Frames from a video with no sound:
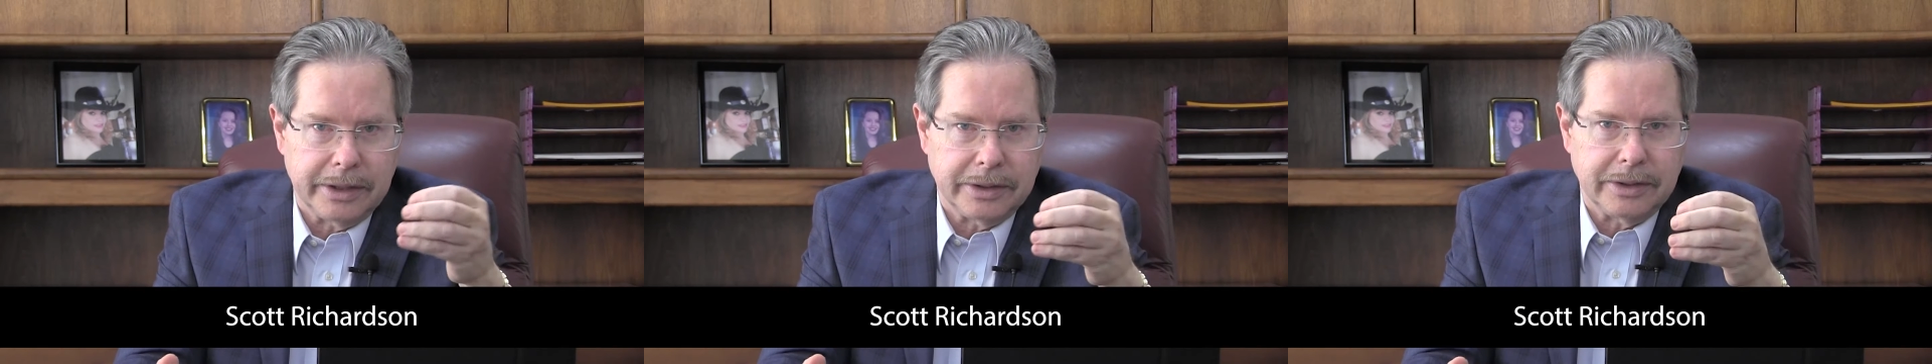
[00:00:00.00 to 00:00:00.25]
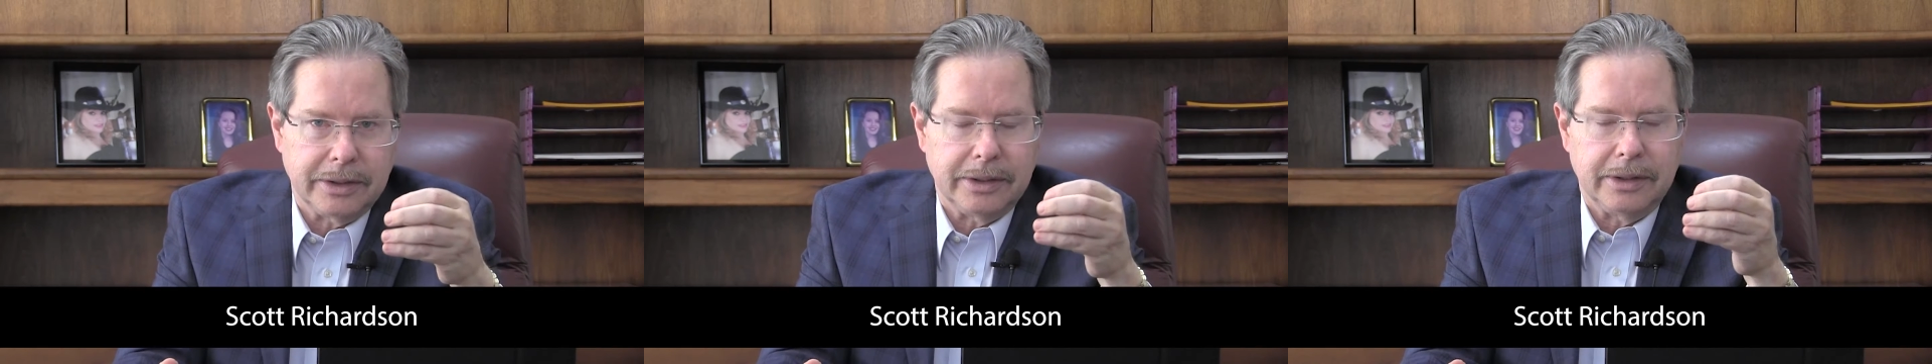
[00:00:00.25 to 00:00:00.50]

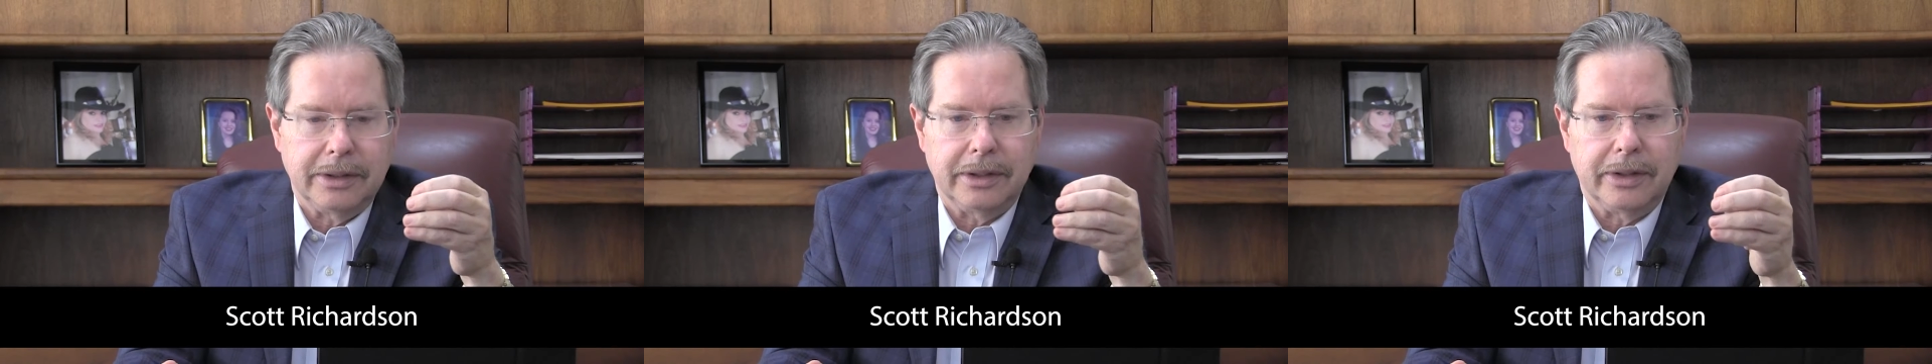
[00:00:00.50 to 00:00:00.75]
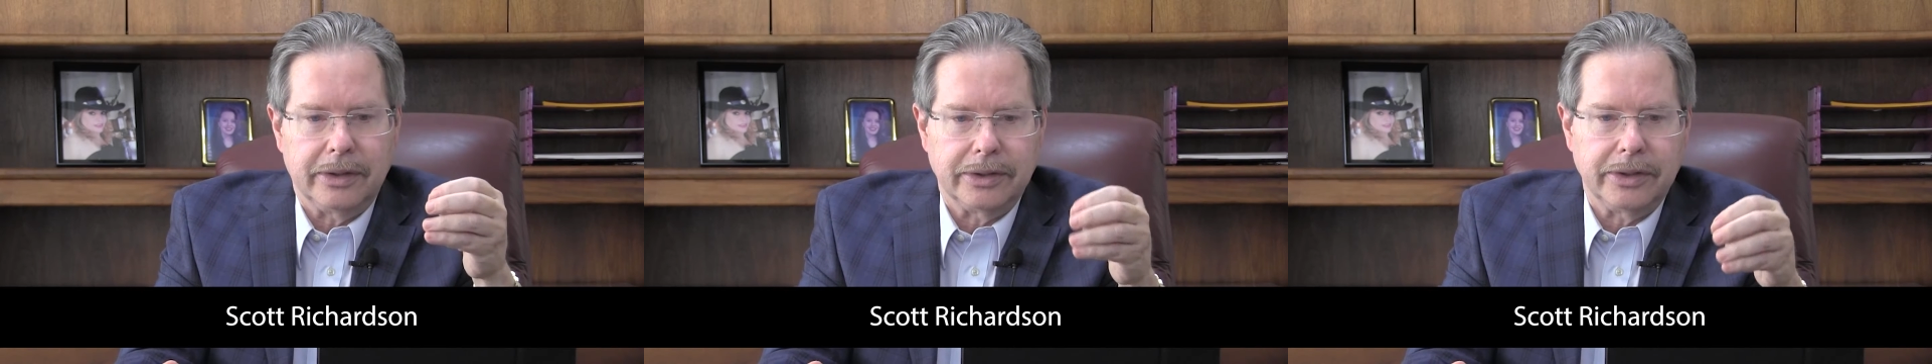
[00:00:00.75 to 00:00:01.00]
as
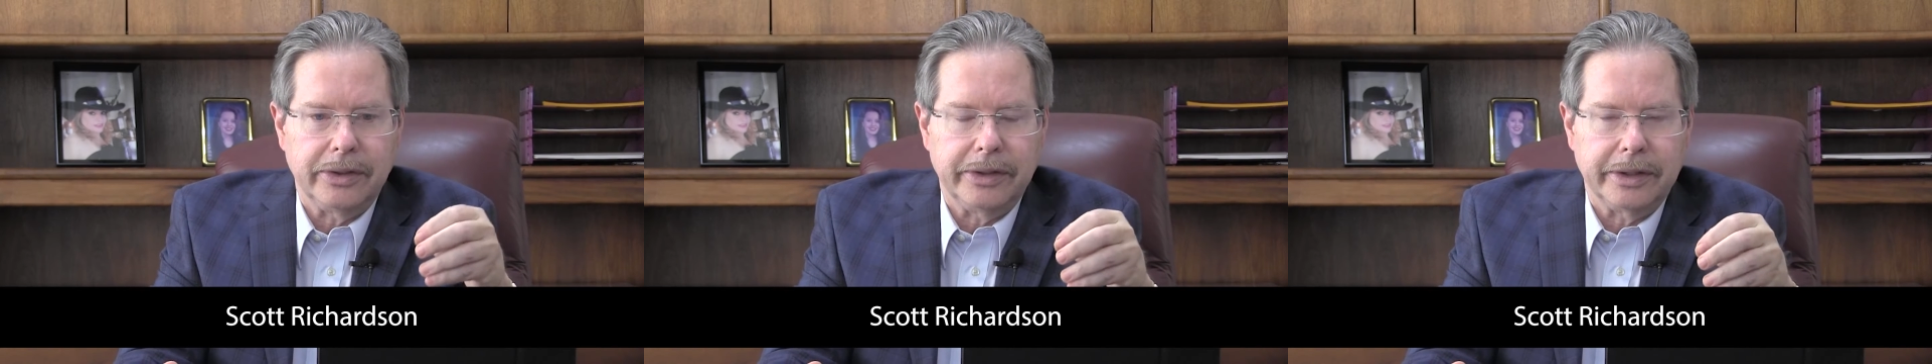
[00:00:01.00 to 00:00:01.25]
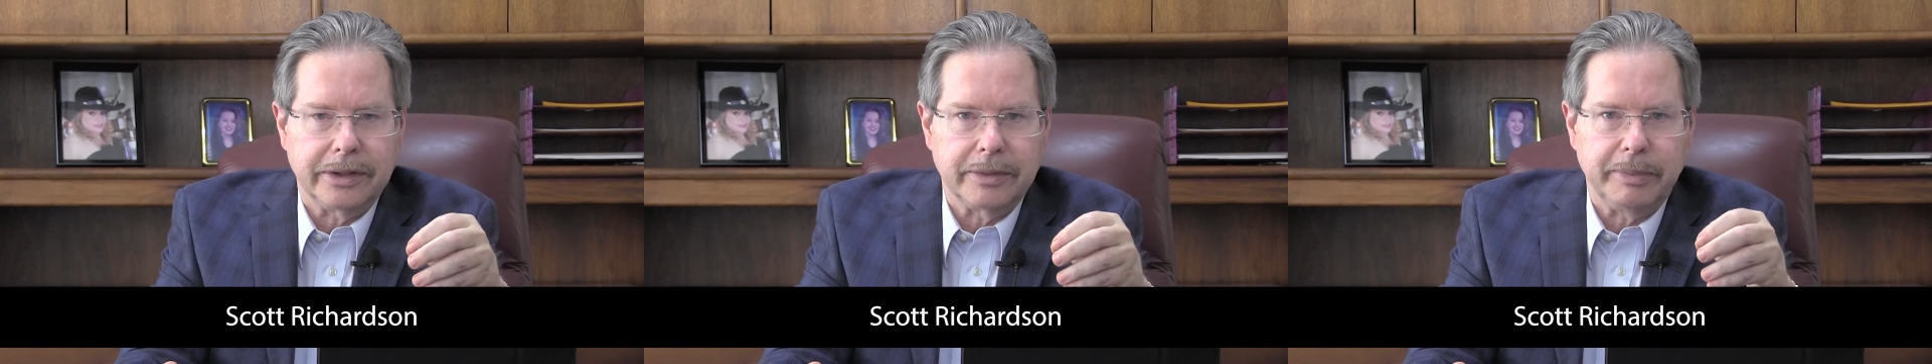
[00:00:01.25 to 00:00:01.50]
our
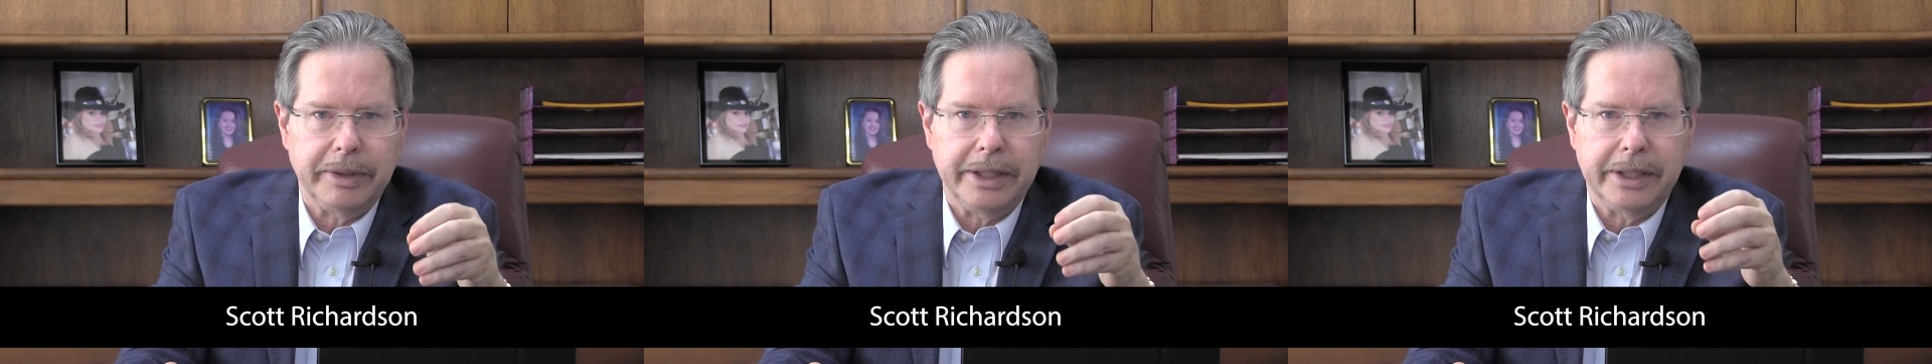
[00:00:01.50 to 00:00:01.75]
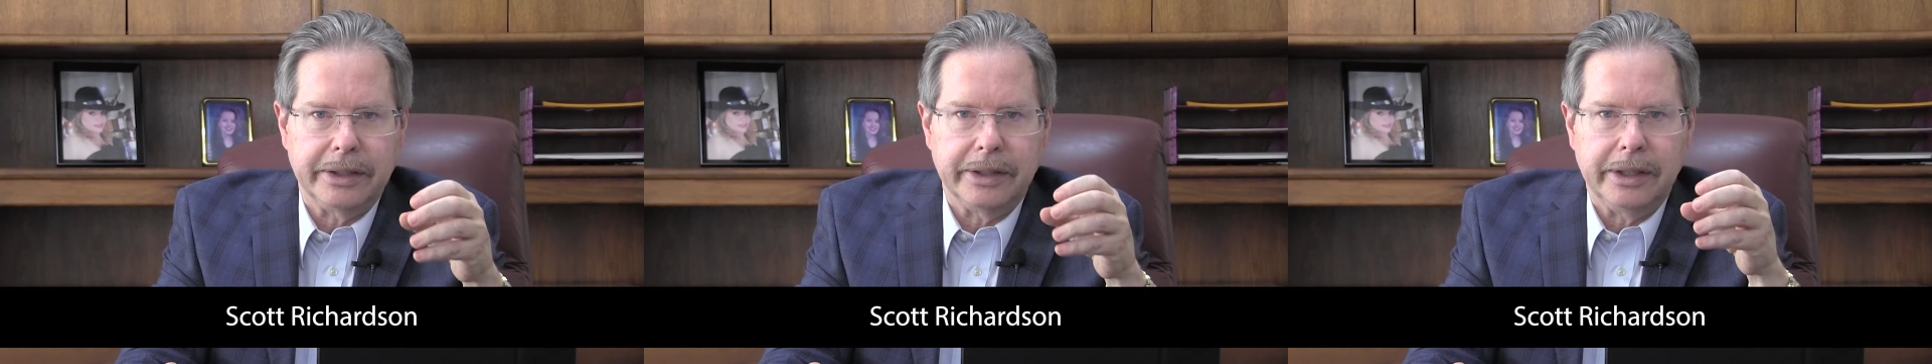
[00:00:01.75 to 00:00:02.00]
attorney
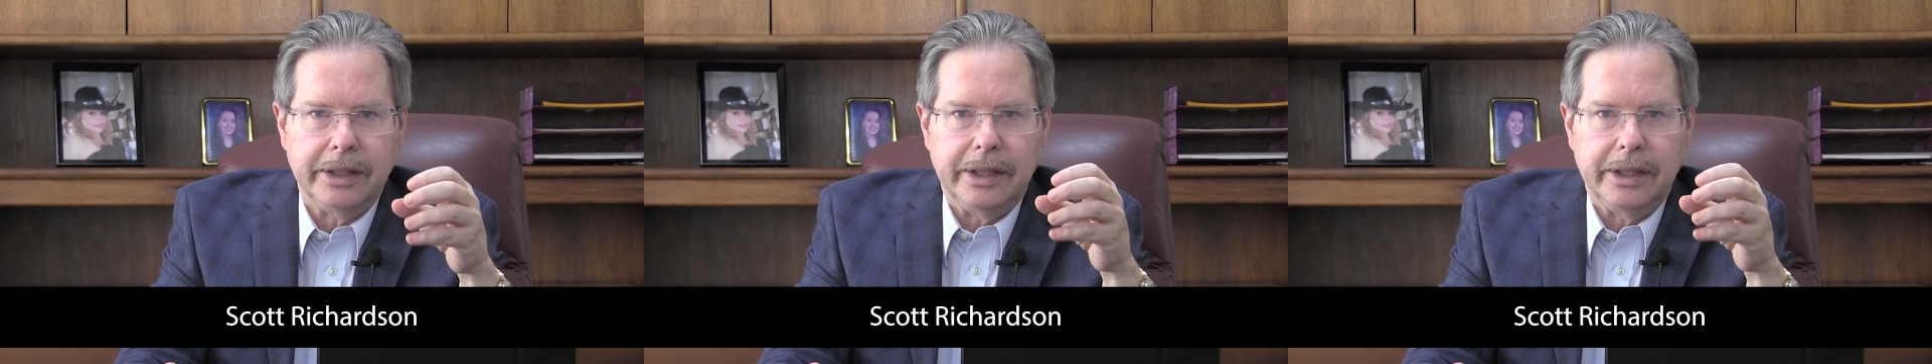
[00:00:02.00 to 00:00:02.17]
explained,